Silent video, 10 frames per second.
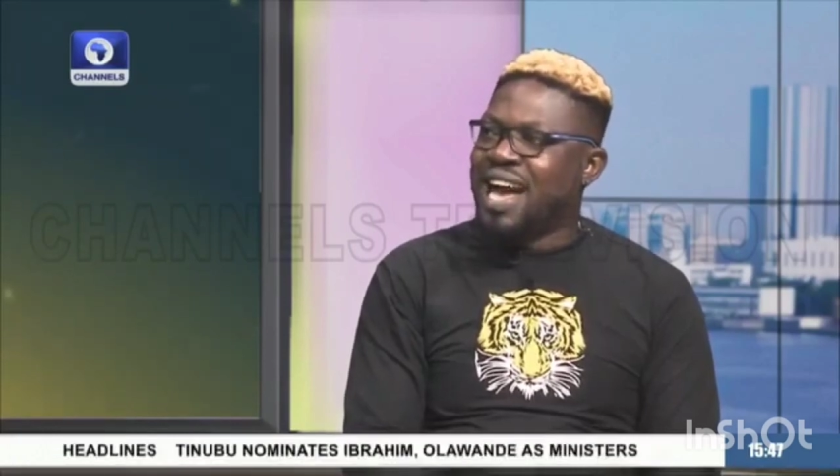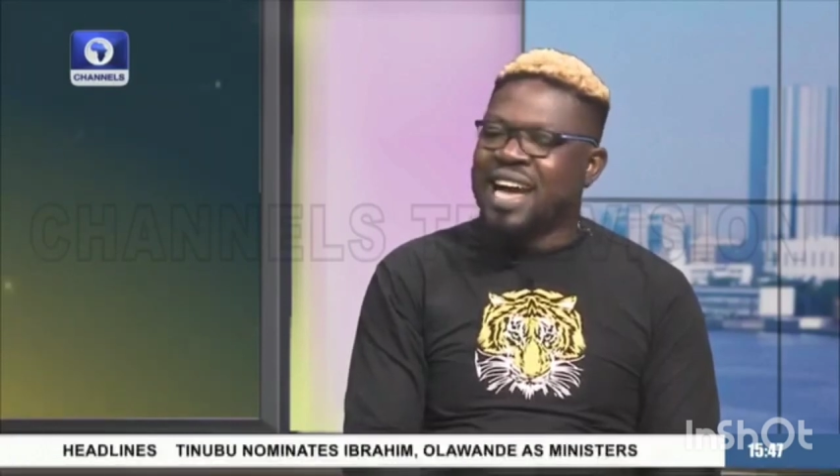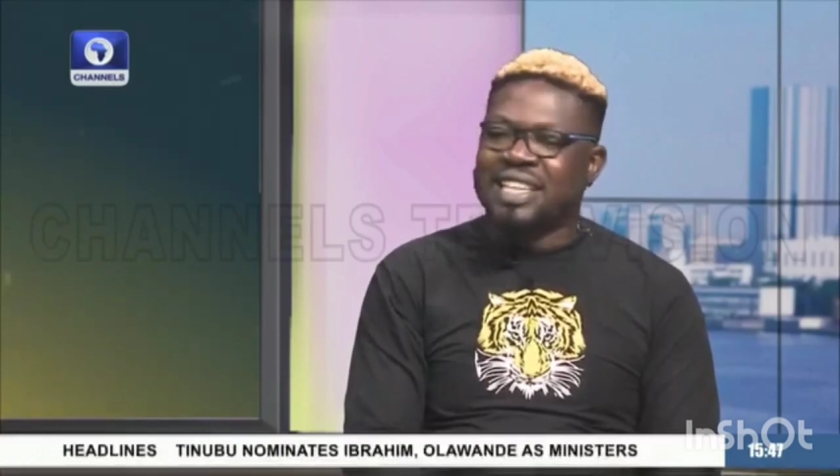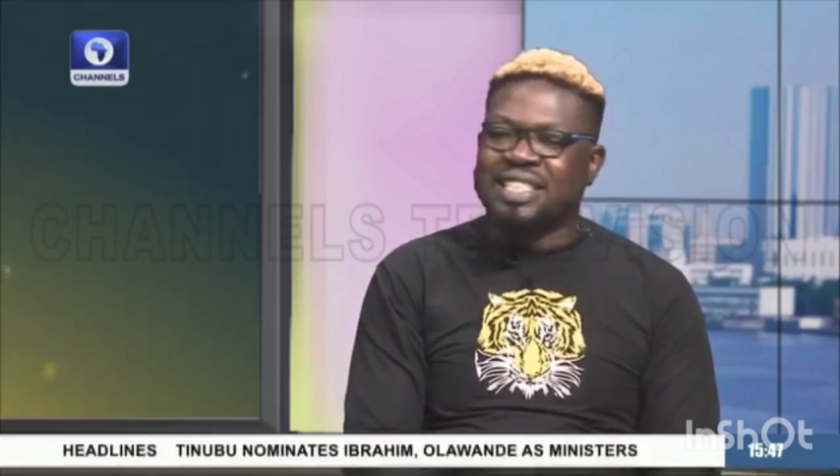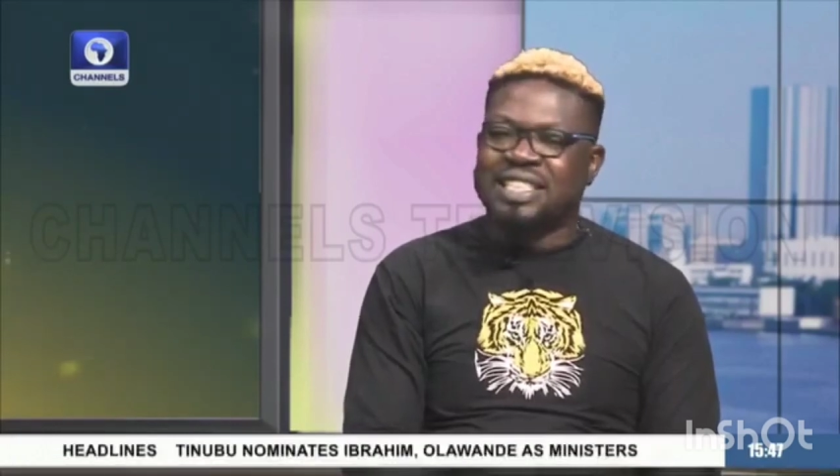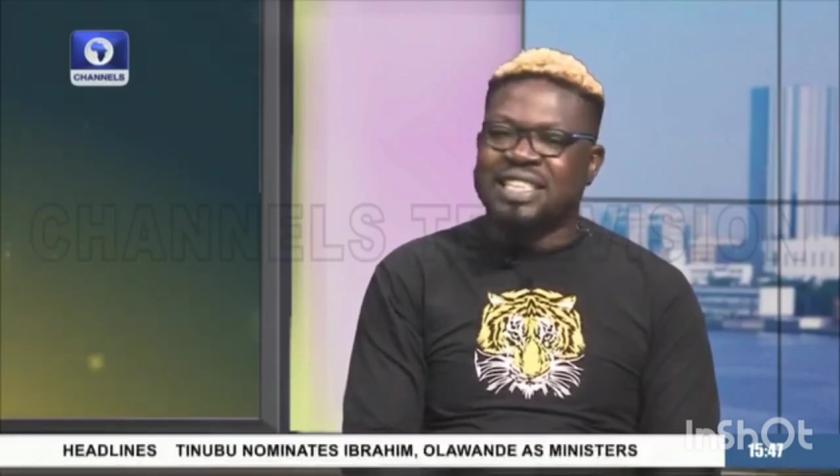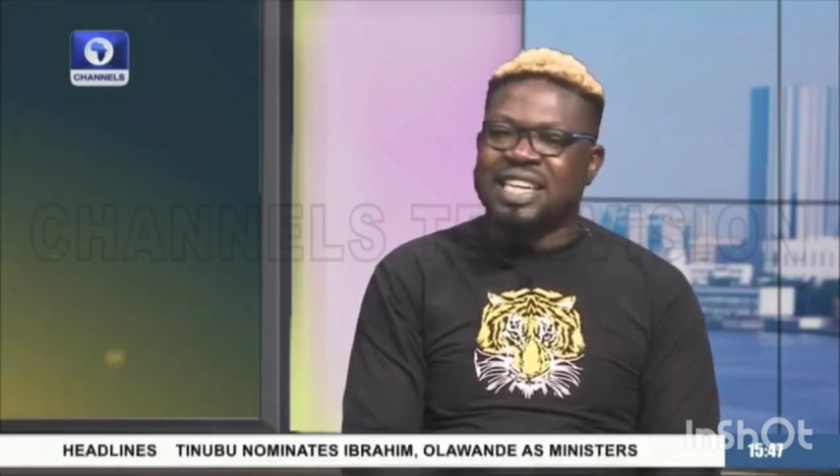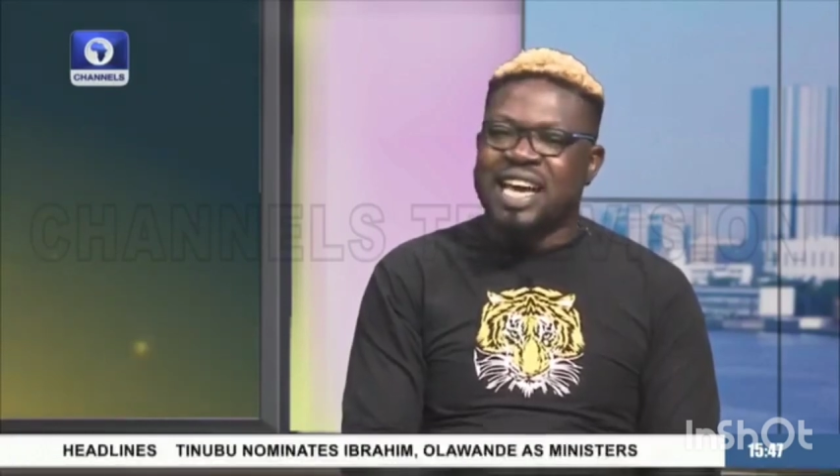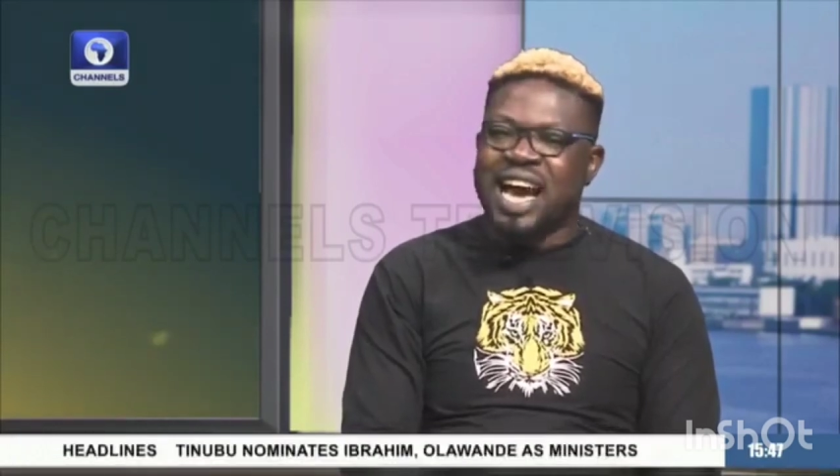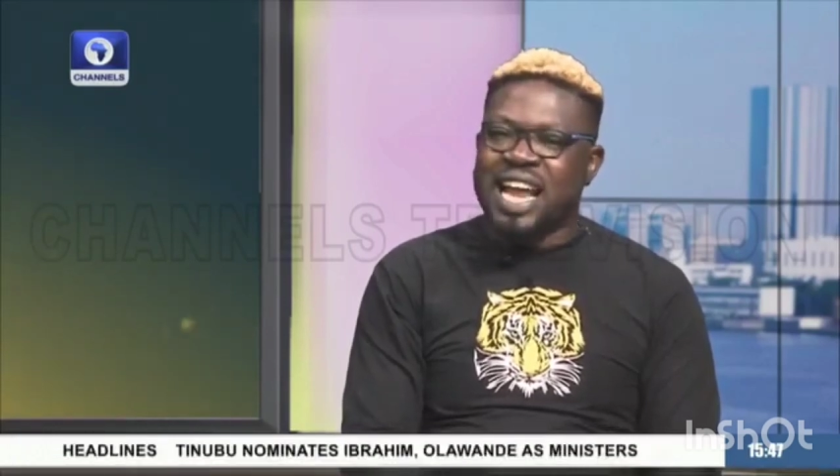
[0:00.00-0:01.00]
and
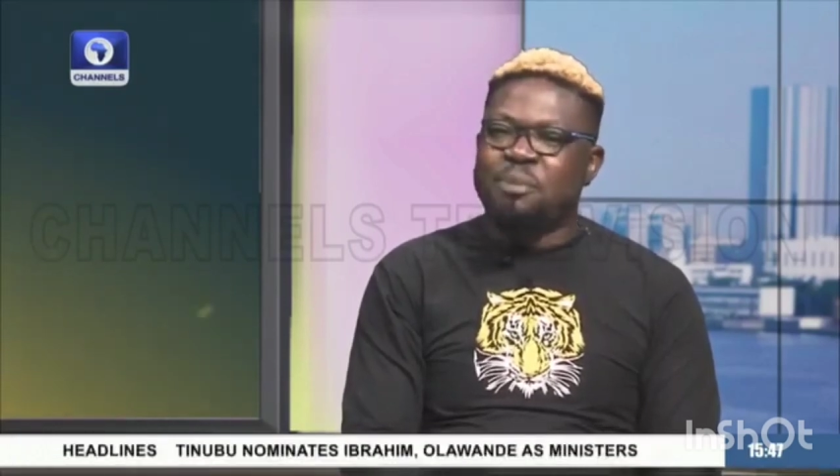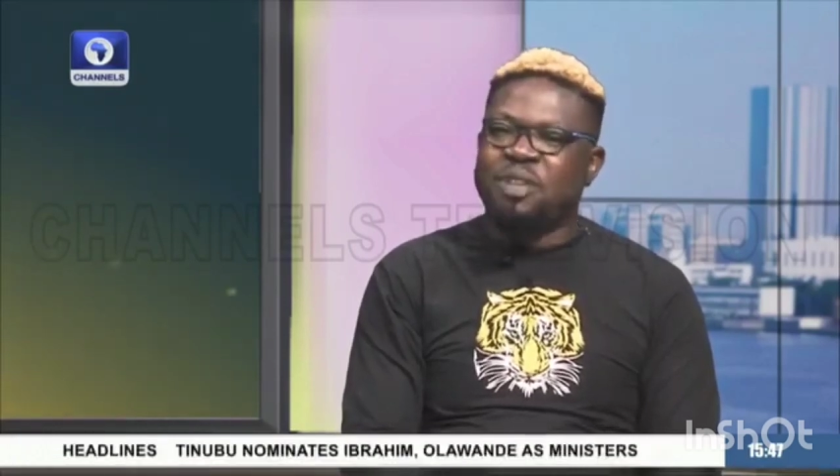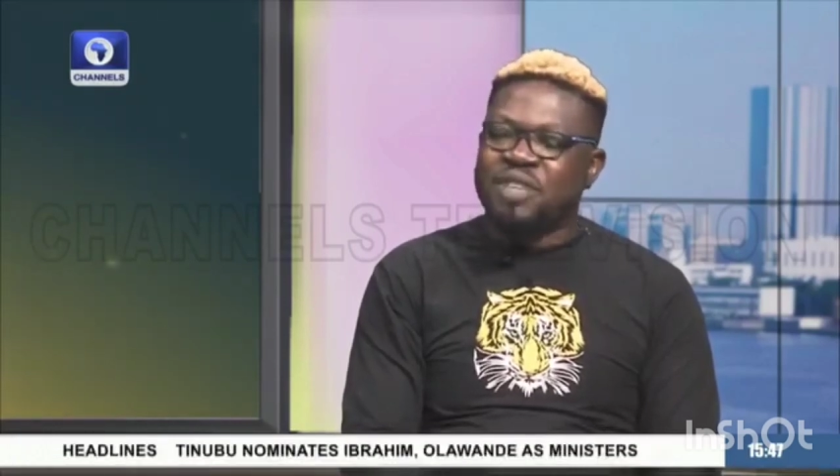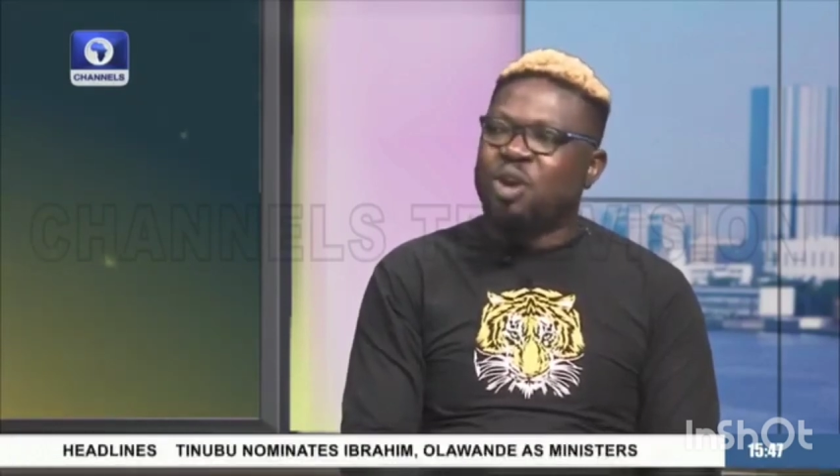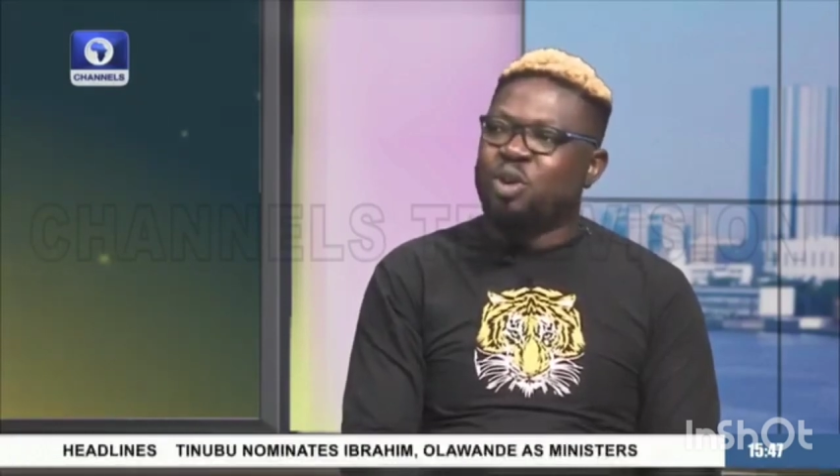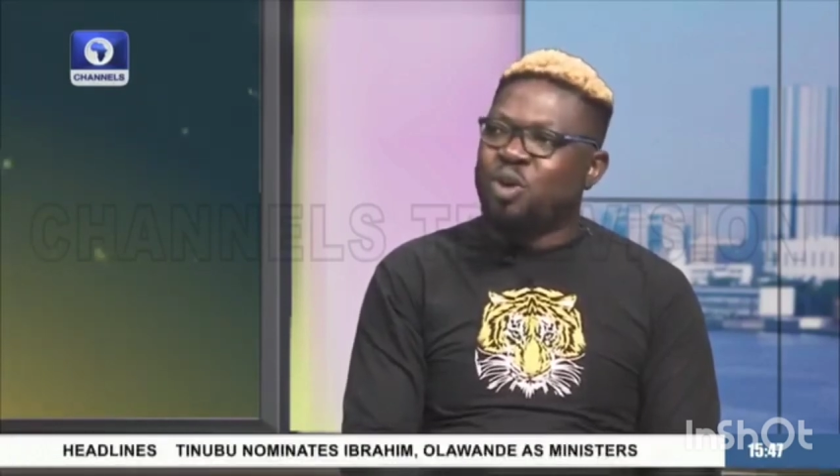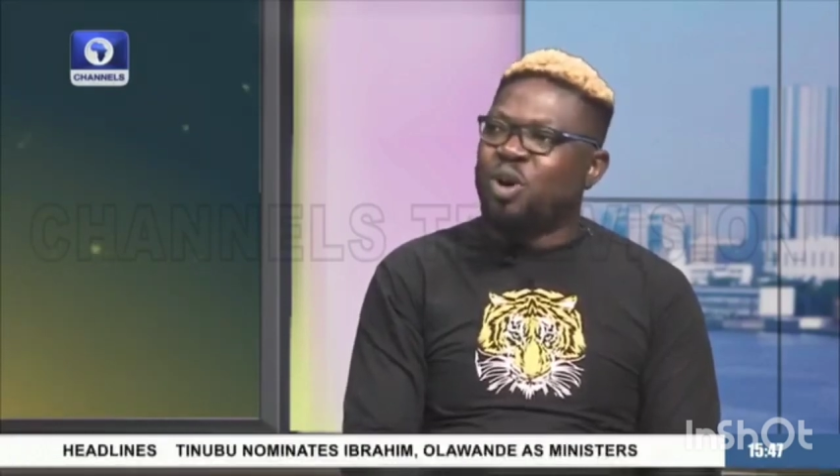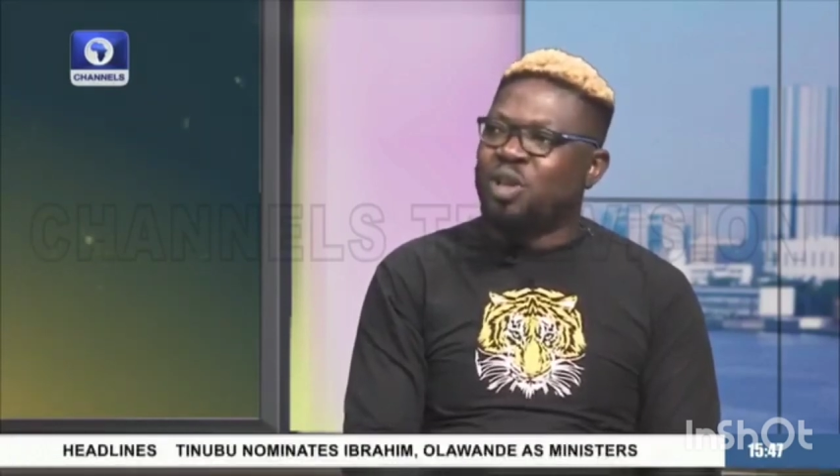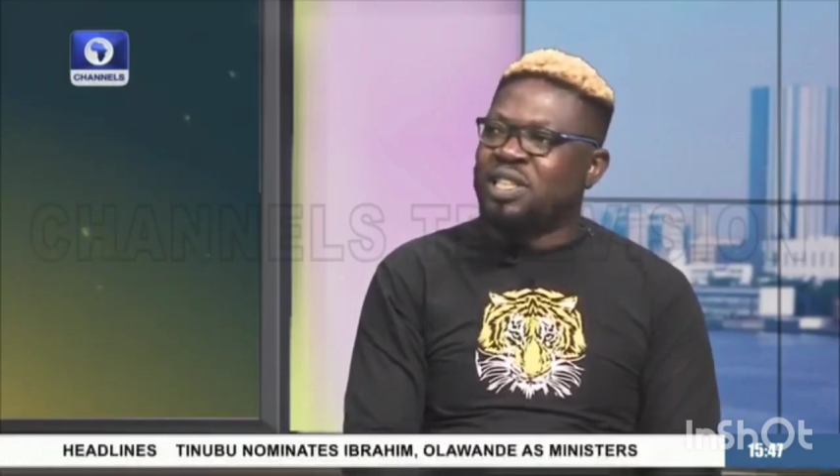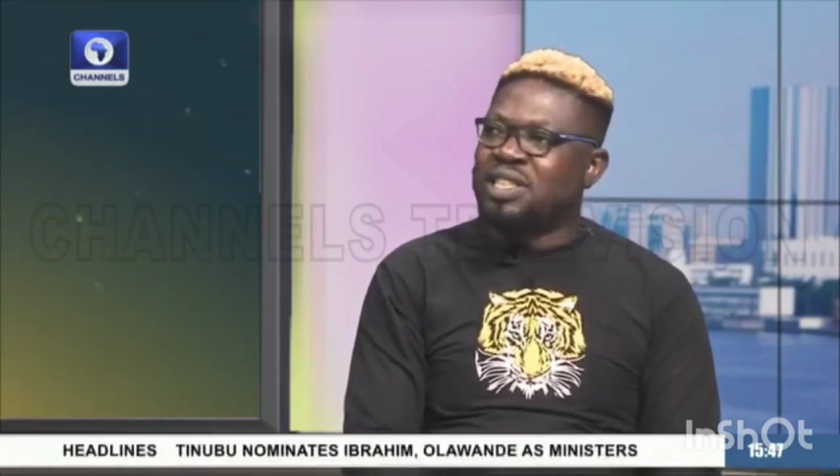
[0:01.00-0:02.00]
I believe they're going to
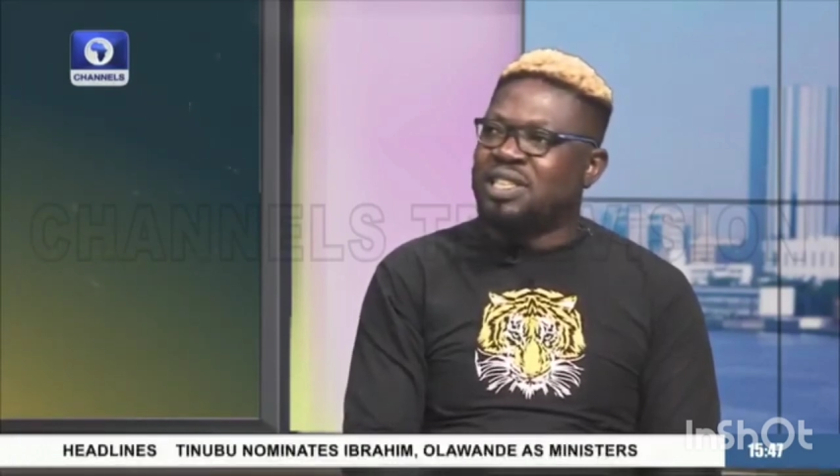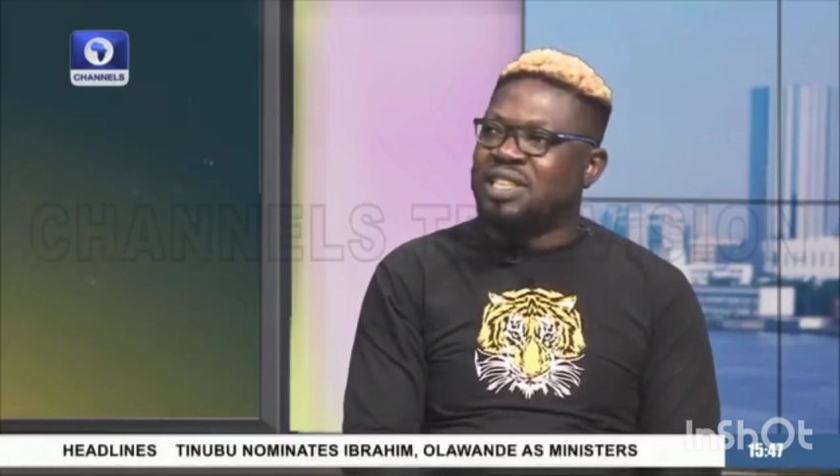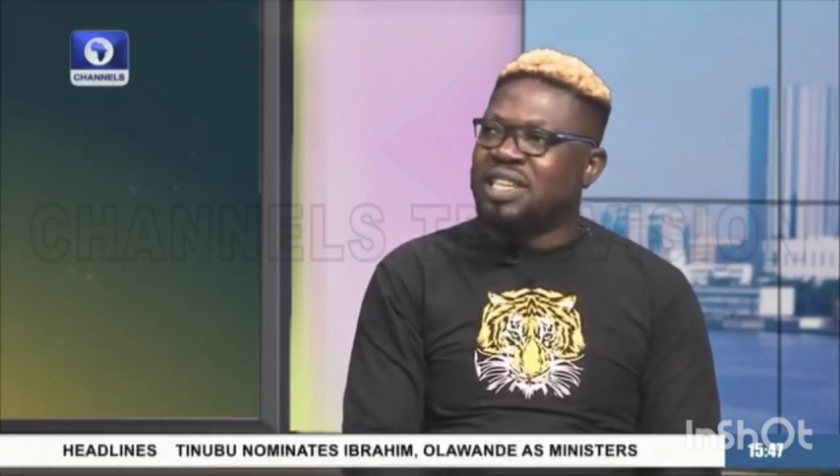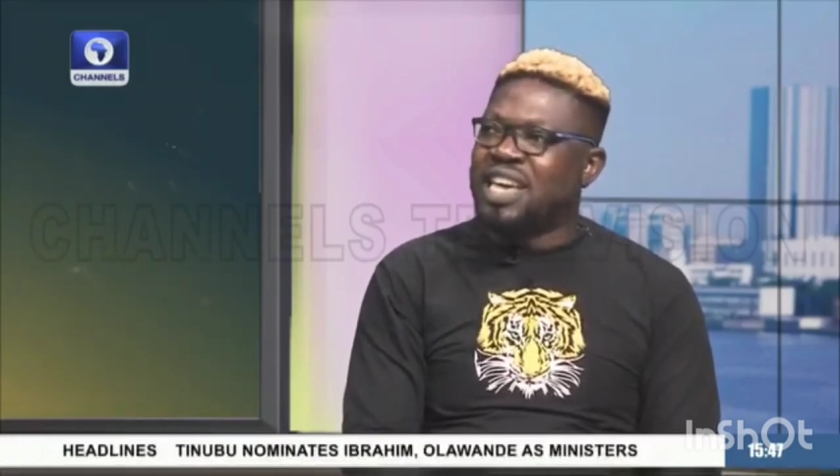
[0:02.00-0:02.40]
work on it.